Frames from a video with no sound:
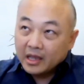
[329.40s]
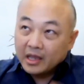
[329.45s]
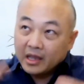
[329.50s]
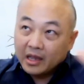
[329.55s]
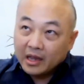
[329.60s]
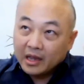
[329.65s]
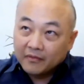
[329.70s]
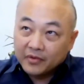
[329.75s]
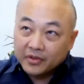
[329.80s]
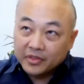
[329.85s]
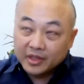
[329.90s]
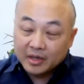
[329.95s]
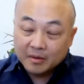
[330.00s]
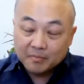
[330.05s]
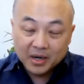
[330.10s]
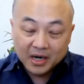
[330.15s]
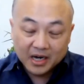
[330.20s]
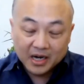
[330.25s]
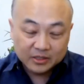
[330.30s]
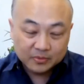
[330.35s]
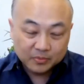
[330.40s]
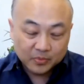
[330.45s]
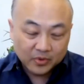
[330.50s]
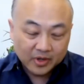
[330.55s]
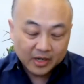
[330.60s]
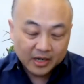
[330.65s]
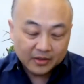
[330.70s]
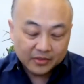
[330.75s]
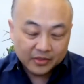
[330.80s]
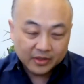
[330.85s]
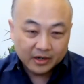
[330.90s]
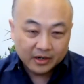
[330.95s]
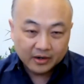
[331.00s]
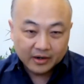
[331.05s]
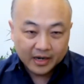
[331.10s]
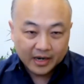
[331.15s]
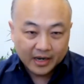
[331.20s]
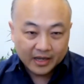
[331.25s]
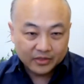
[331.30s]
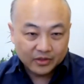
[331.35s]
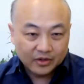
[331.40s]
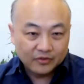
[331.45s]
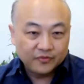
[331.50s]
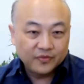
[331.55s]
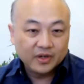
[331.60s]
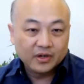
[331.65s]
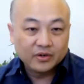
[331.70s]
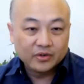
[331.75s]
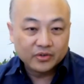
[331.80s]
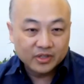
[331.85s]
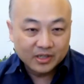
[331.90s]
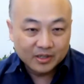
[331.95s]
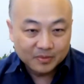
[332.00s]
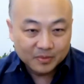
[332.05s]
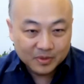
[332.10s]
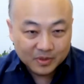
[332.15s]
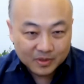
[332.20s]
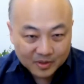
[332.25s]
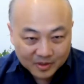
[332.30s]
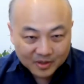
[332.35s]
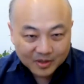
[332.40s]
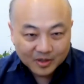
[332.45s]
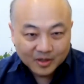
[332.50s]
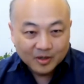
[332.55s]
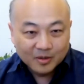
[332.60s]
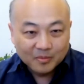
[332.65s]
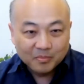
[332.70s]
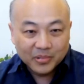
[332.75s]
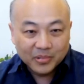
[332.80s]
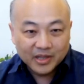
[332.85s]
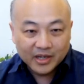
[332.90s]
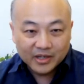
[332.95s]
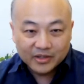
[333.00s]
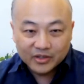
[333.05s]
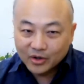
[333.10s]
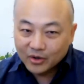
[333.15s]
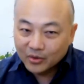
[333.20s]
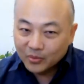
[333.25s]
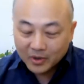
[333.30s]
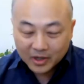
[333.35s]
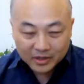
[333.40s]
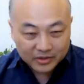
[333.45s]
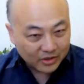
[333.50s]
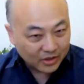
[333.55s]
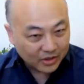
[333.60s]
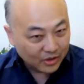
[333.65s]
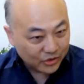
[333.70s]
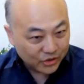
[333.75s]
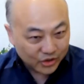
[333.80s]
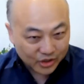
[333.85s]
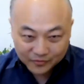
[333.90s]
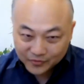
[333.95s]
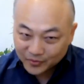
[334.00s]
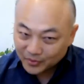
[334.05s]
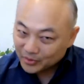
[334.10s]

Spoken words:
everything possible out there at their fingertips, but they don't want to go shuffle